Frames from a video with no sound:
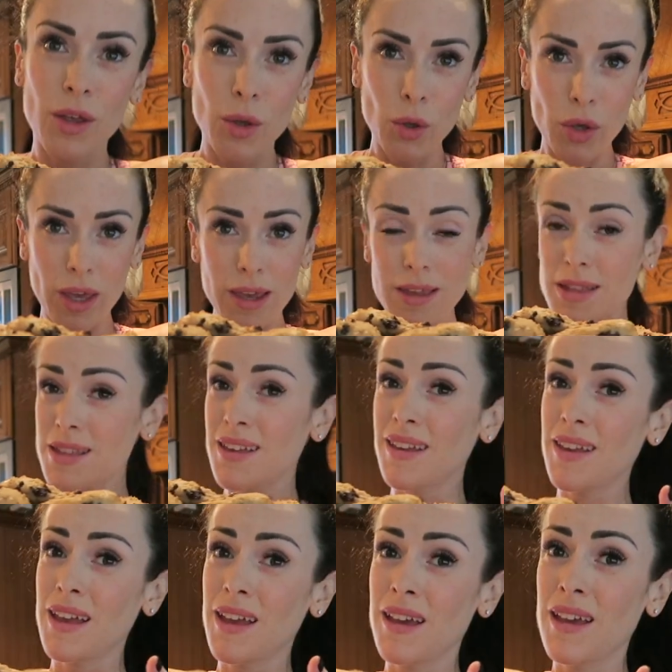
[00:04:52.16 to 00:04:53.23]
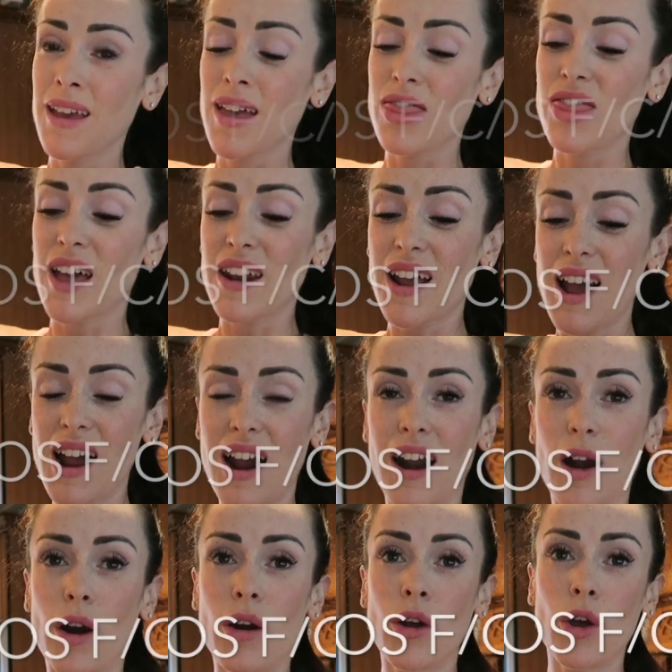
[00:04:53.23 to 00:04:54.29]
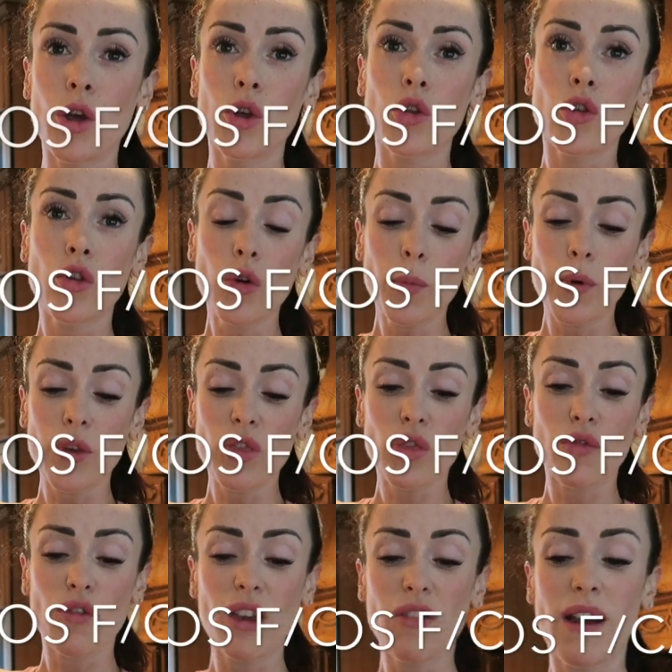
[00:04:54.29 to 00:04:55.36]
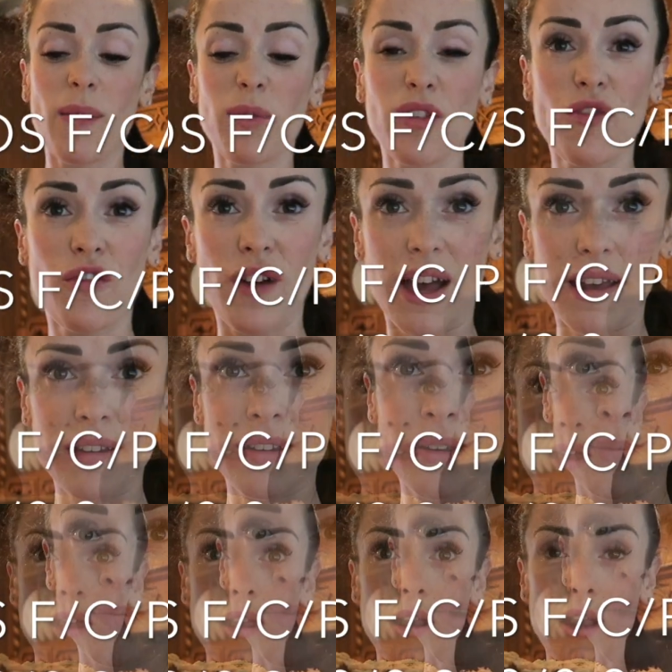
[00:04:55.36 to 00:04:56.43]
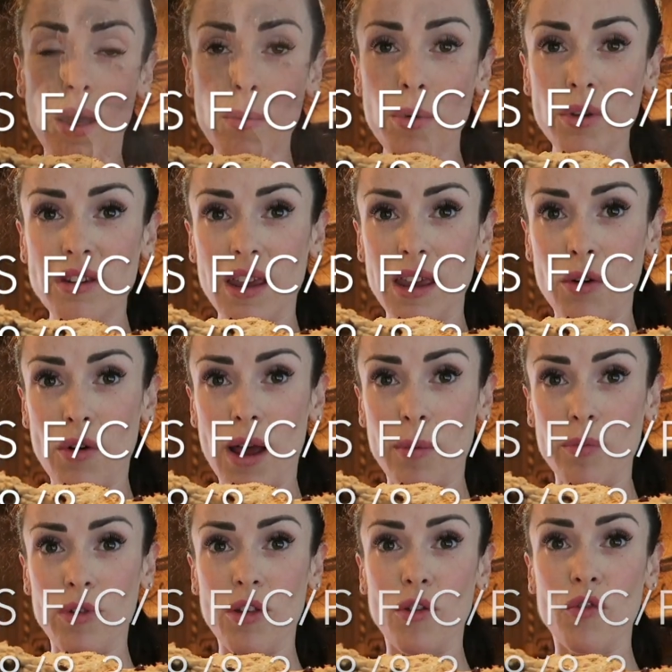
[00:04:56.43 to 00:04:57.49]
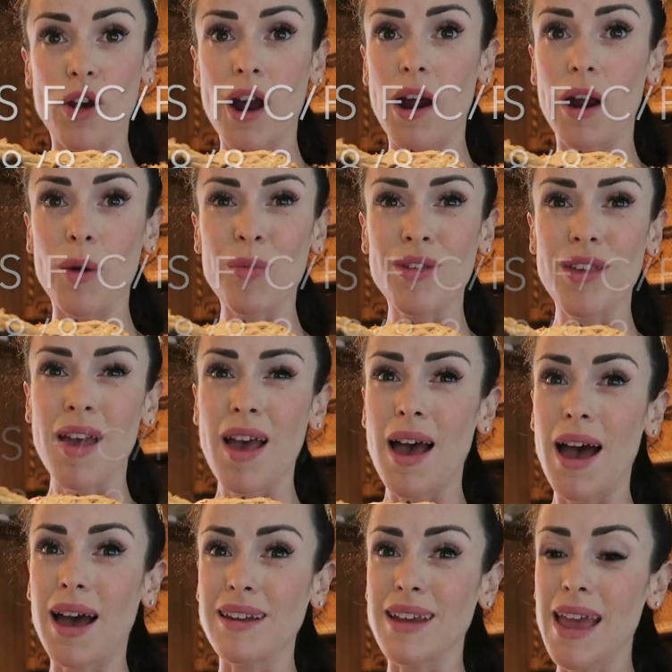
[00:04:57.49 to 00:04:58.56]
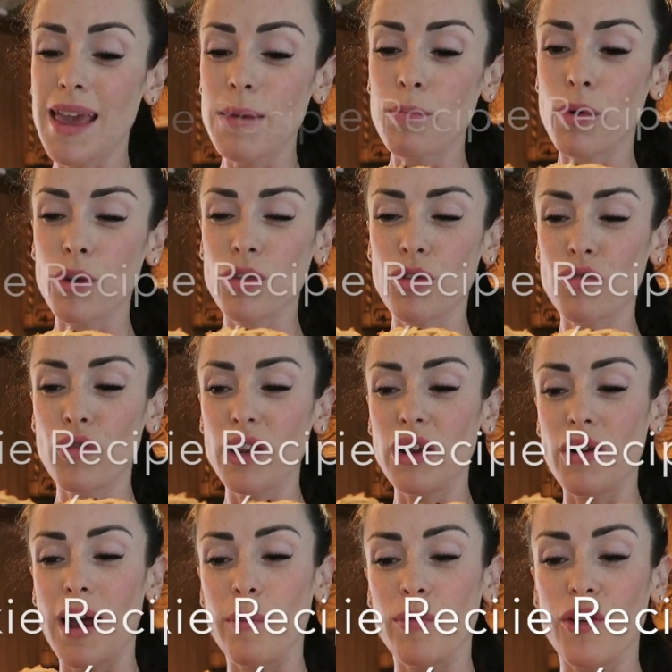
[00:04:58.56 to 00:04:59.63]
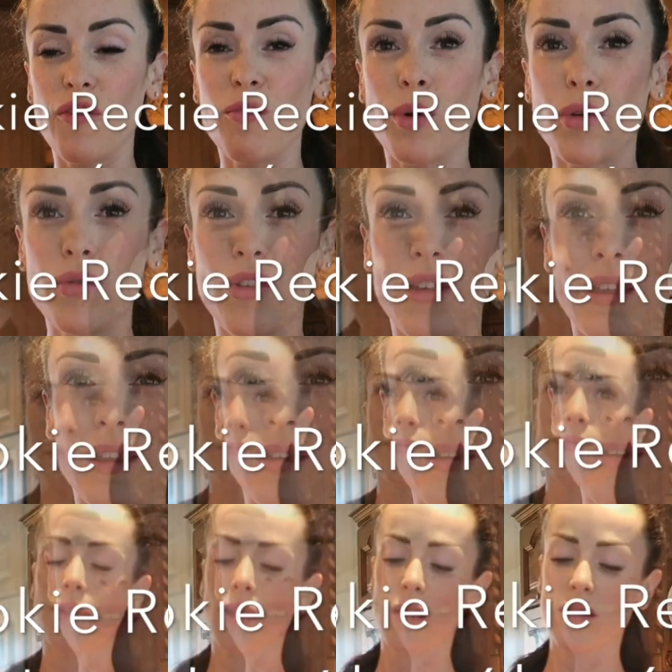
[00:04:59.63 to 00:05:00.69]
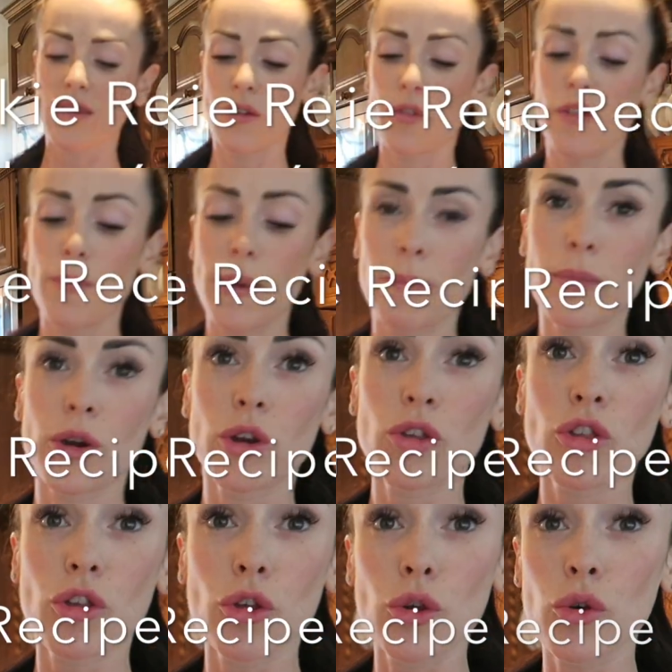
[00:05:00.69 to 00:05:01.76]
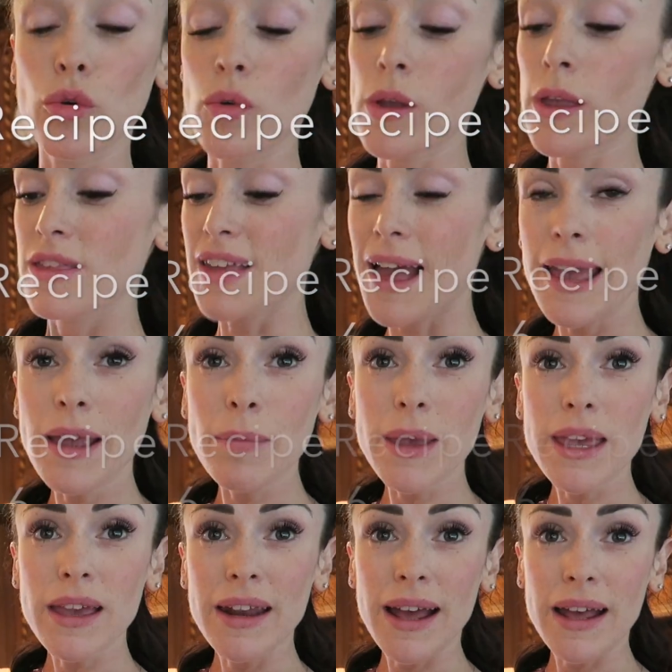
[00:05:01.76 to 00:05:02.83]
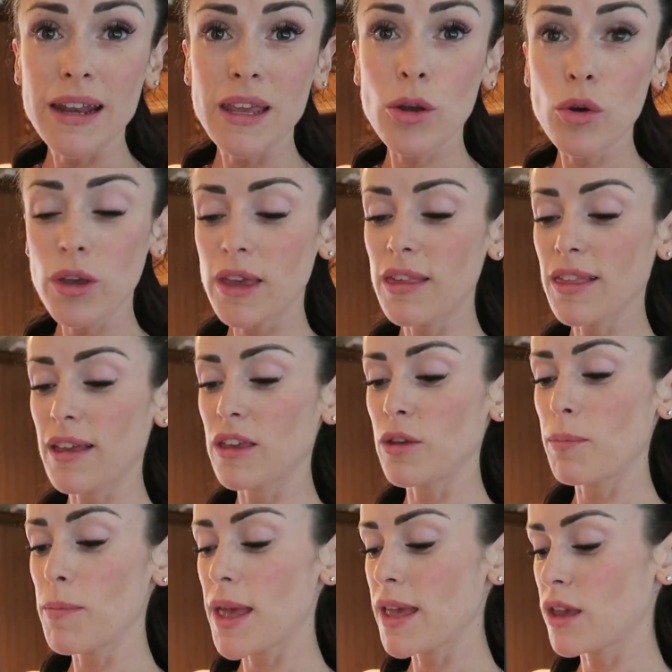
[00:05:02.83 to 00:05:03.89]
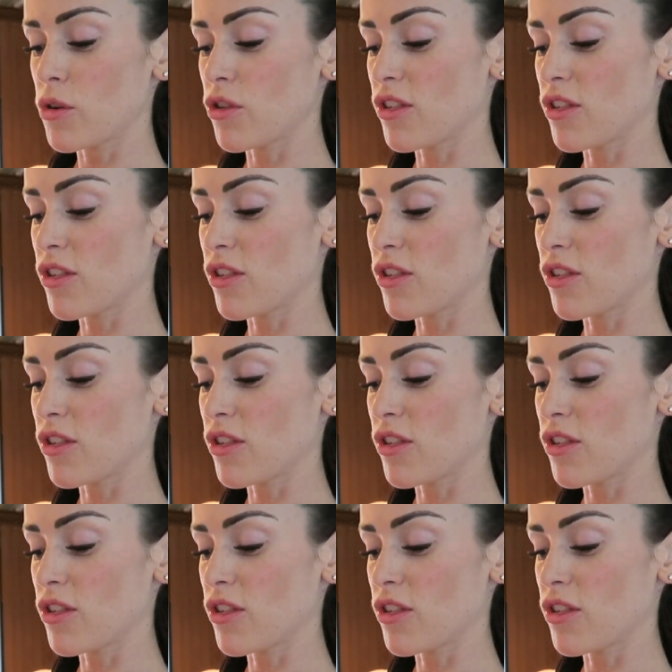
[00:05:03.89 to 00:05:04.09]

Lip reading: cookies that are 2.3 grams of fat, 9.8 grams of carbs, and 8.3 grams of protein. So remember to tag me in any cookies that you make